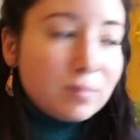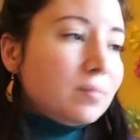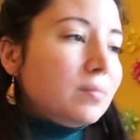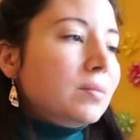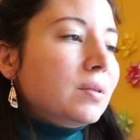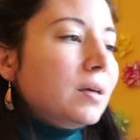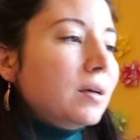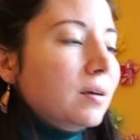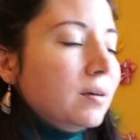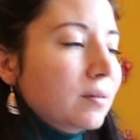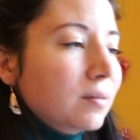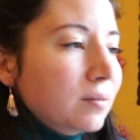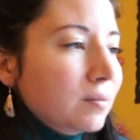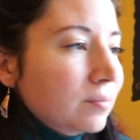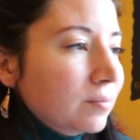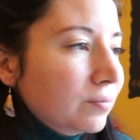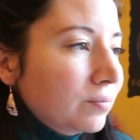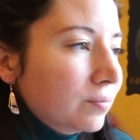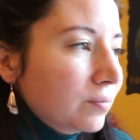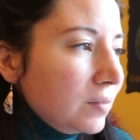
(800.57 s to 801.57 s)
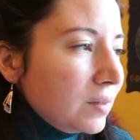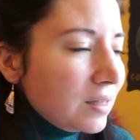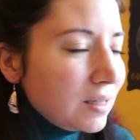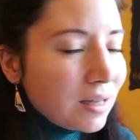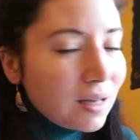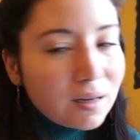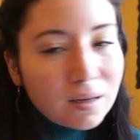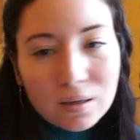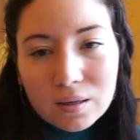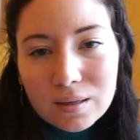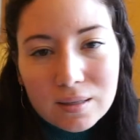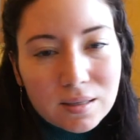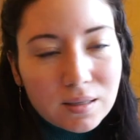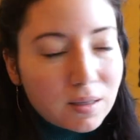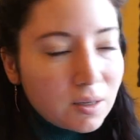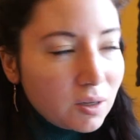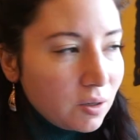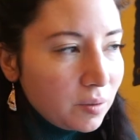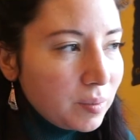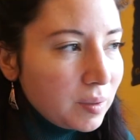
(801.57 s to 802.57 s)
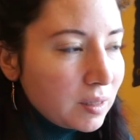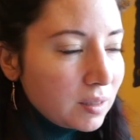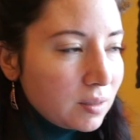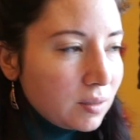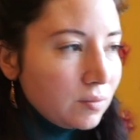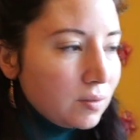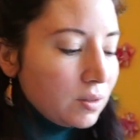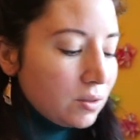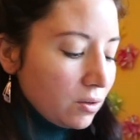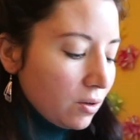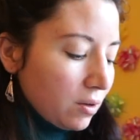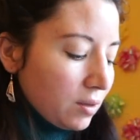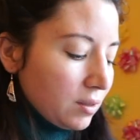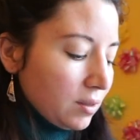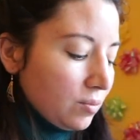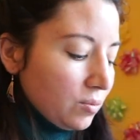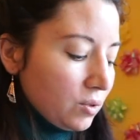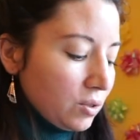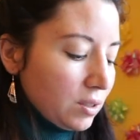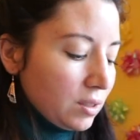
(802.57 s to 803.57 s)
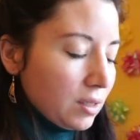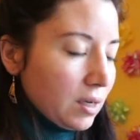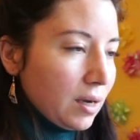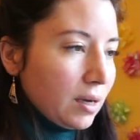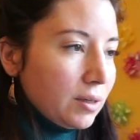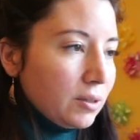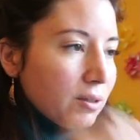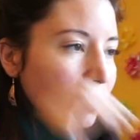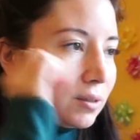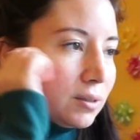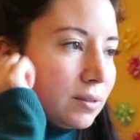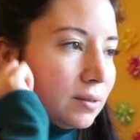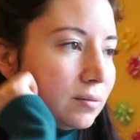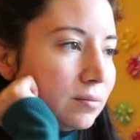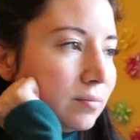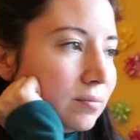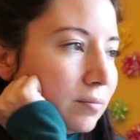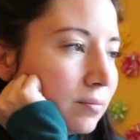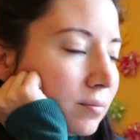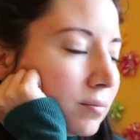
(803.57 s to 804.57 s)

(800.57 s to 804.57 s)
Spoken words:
Yeah. It's not necessarily because of the songs, I'm just tired and